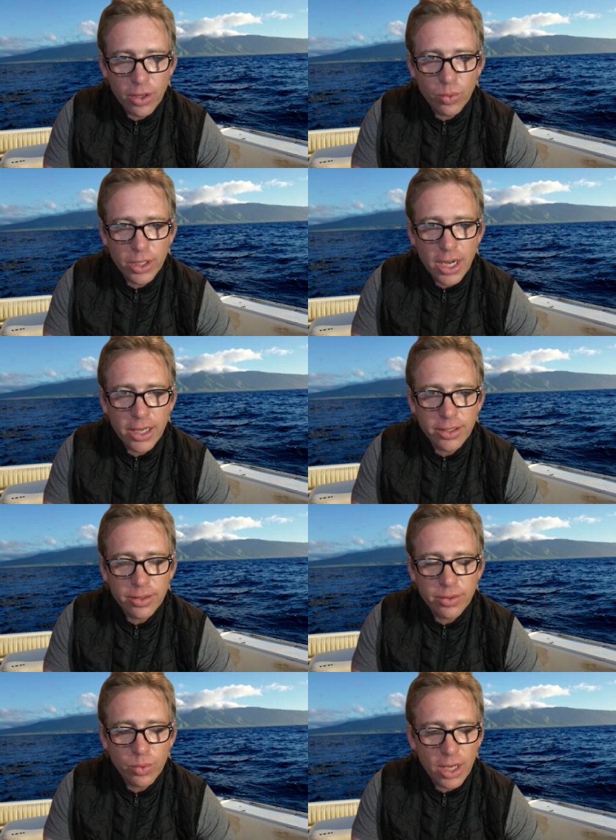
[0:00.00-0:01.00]
We're not
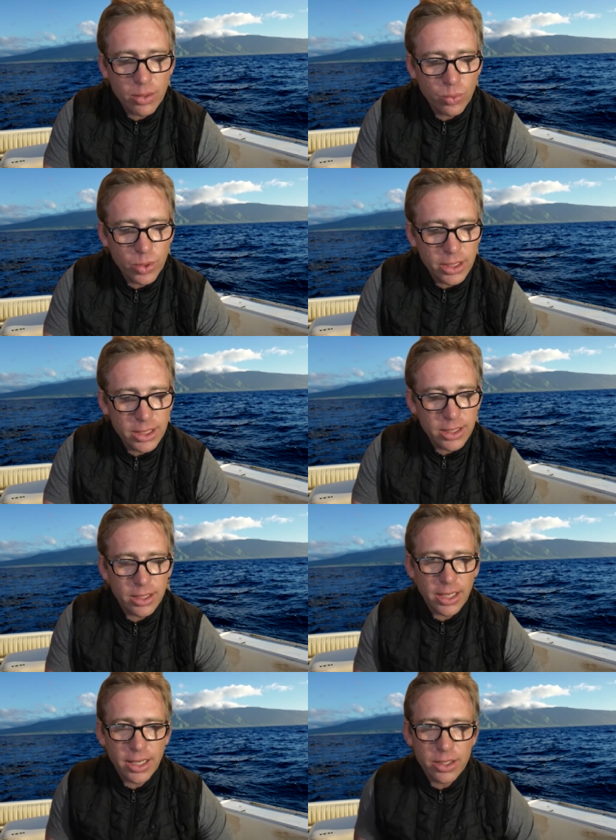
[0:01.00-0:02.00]
we're not willing to
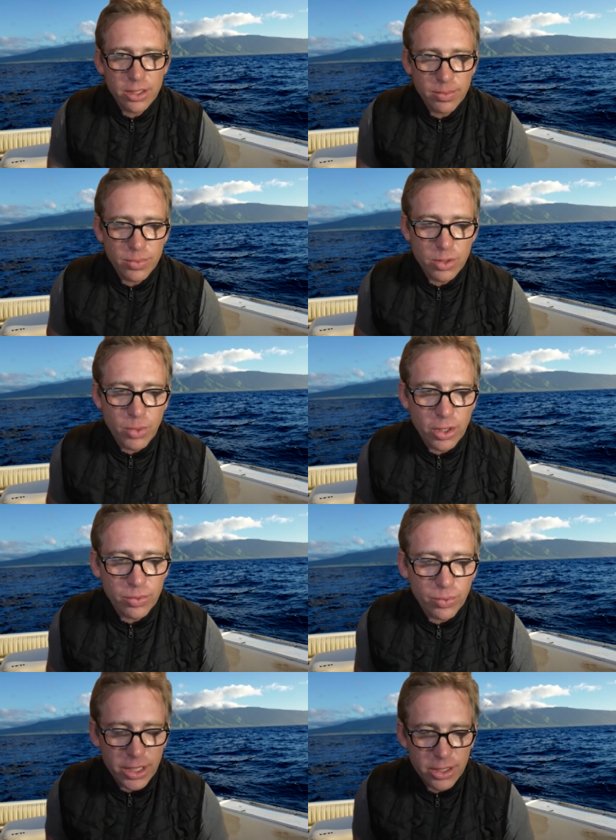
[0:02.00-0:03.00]
take some smart
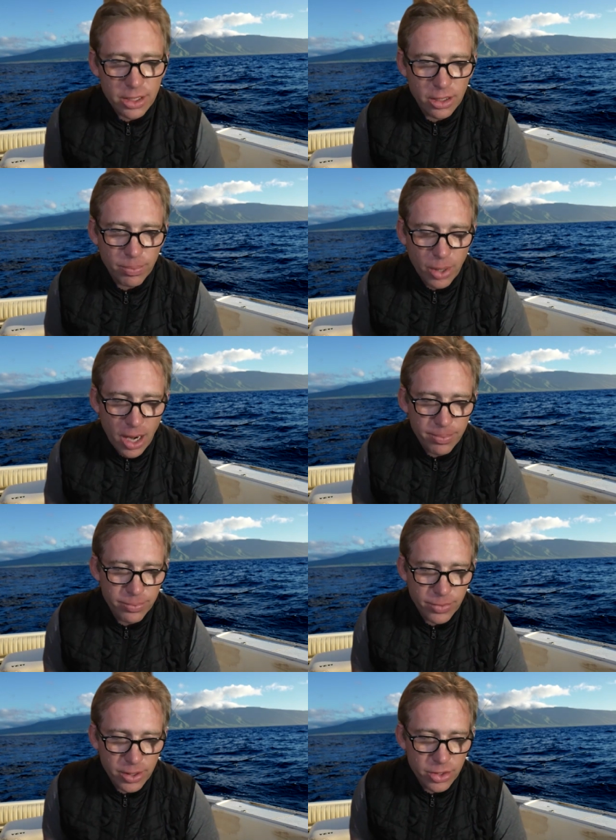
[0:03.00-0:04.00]
risk. And the problem,
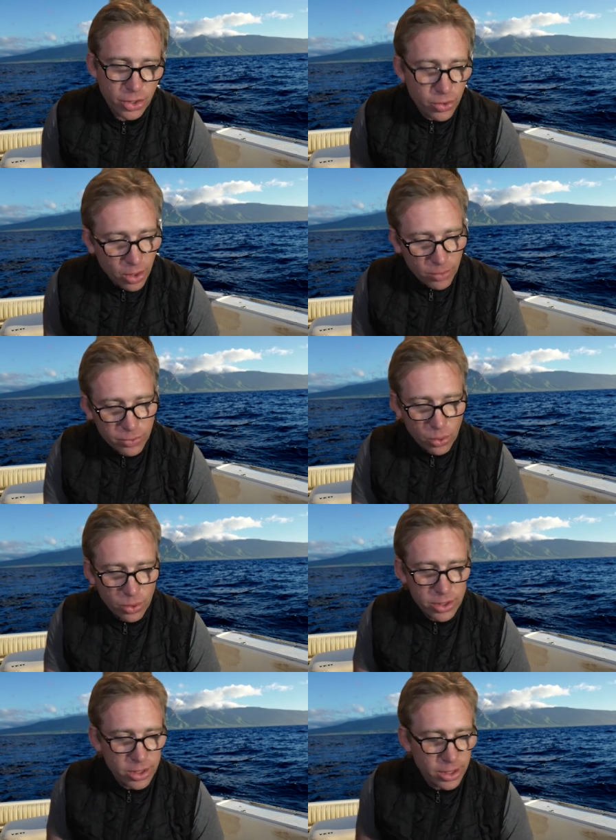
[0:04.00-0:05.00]
mm-hmm. as you know, of
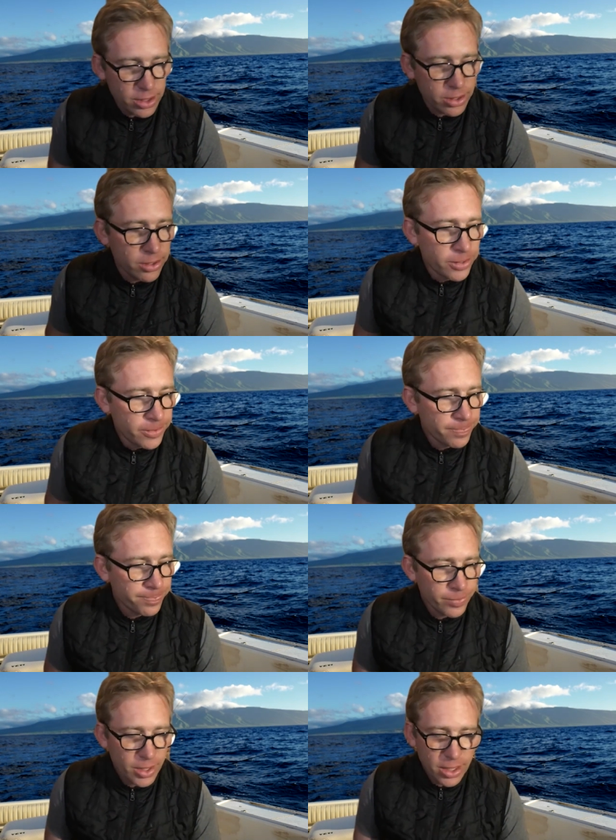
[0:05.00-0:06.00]
course, is
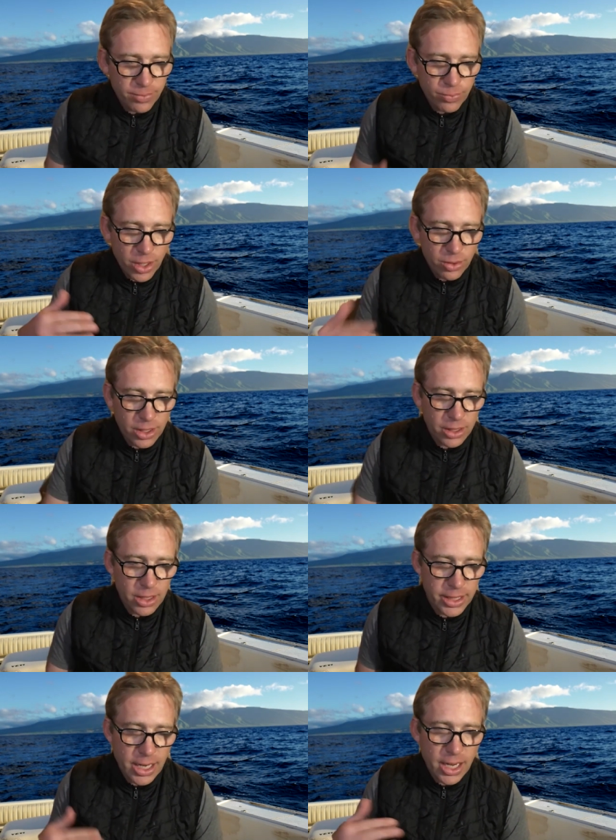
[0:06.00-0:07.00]
if we don't get the
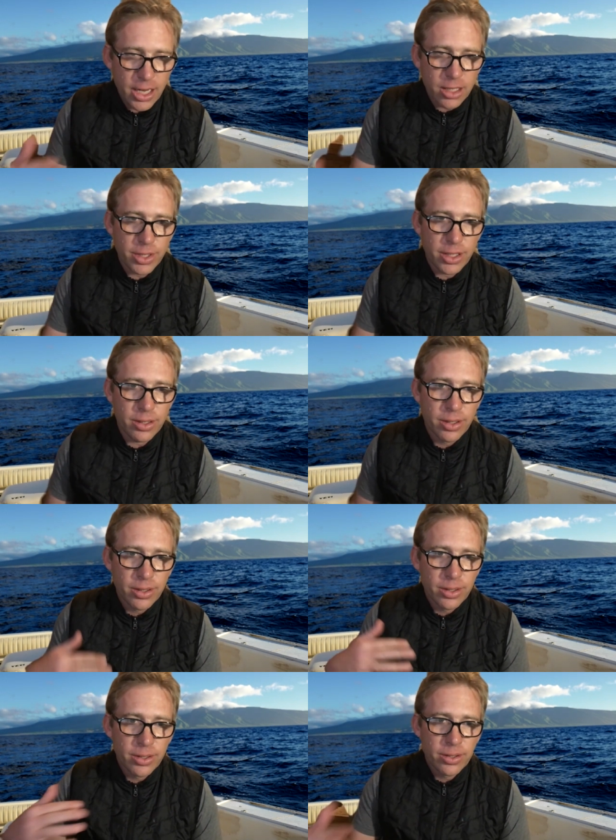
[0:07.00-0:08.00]
economy
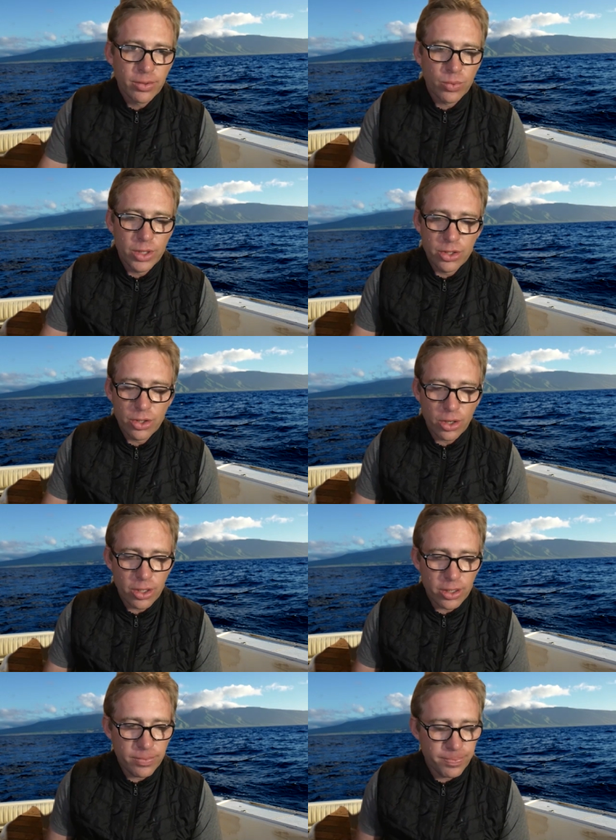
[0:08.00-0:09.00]

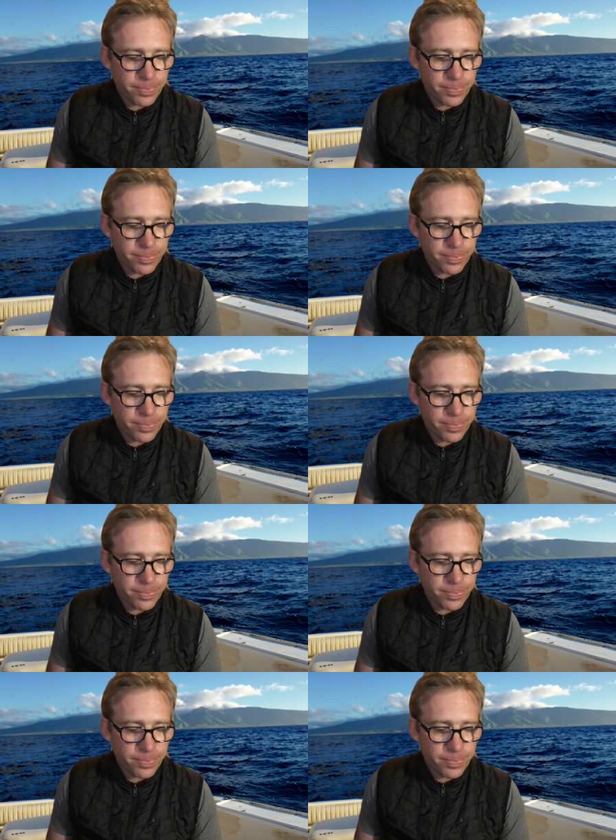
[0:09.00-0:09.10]
restarted,